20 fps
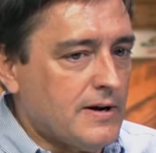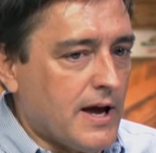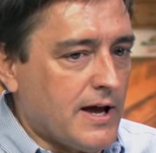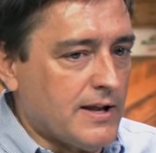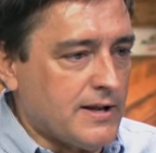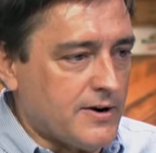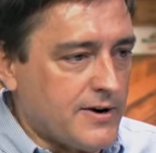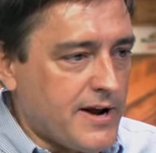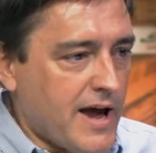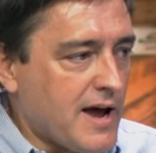
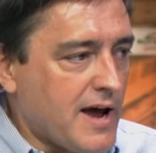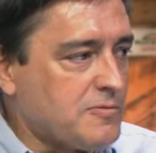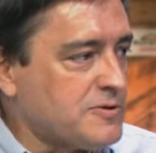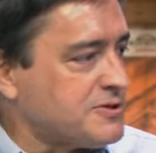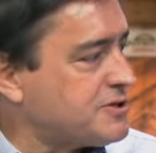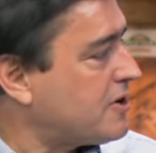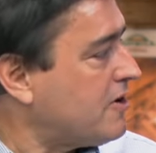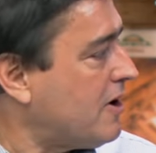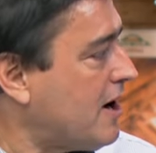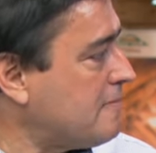and their dad
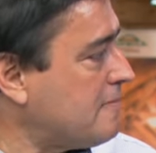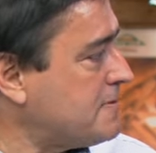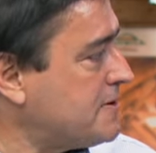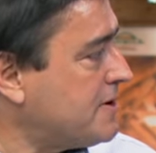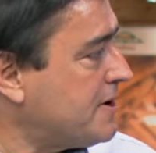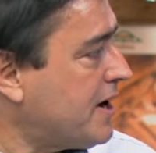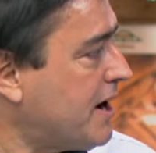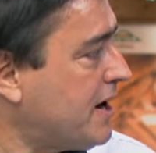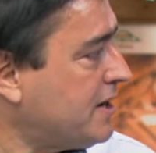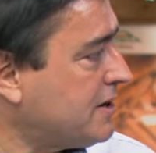was a
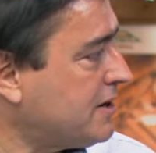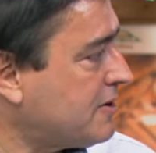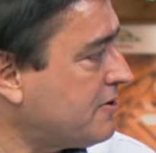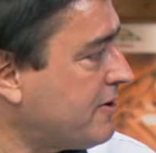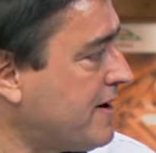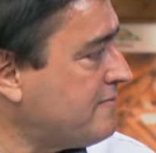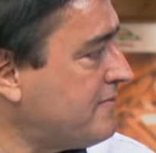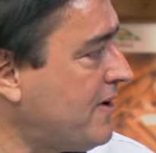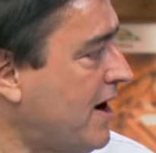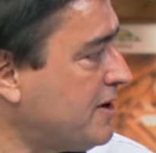carpenter and their
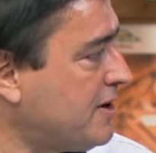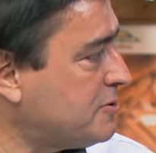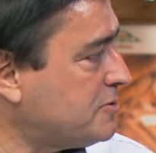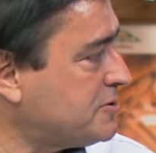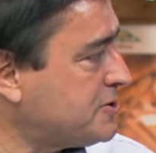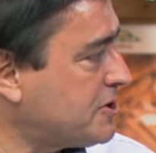grandfather